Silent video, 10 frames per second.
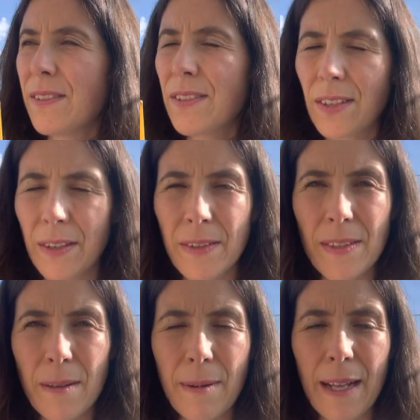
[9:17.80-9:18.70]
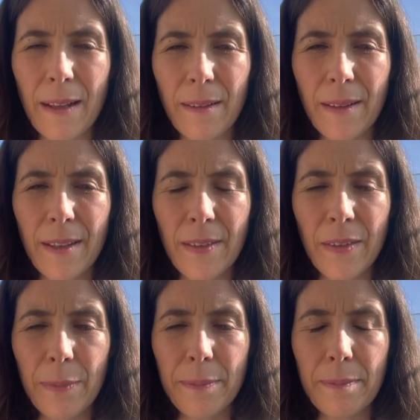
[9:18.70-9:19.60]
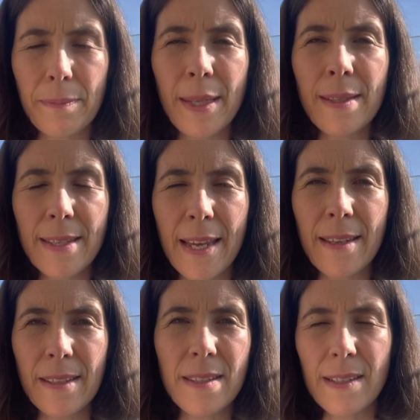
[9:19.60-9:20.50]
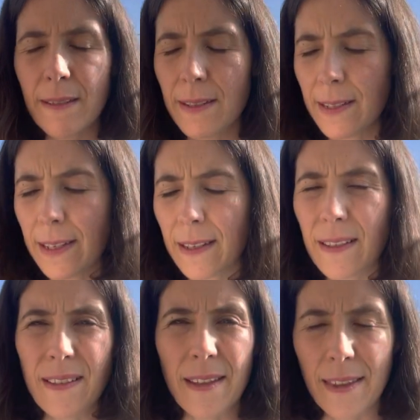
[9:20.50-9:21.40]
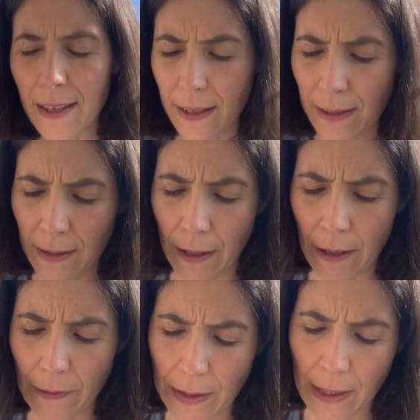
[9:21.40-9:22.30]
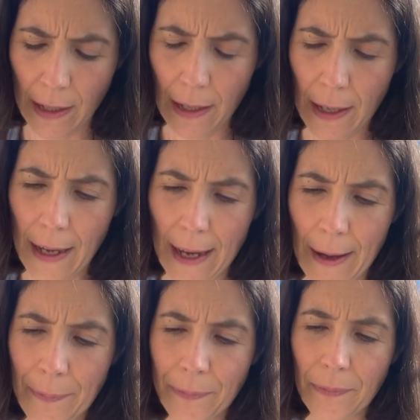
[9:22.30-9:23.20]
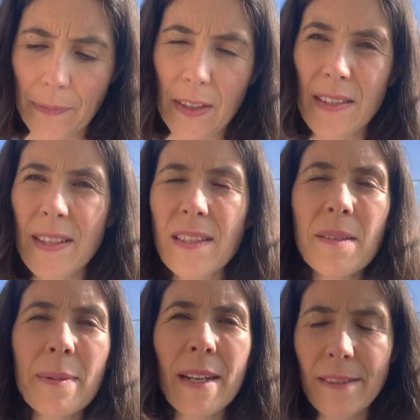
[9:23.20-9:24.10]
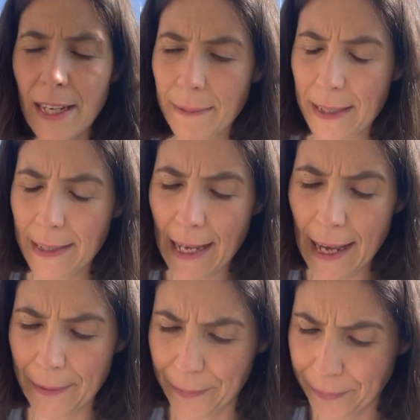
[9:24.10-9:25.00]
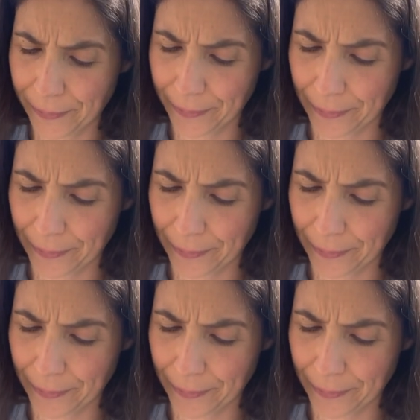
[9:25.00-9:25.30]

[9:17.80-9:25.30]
done so well and been taken as seriously as I think it deserves. So this is at the beginning of chapter 10.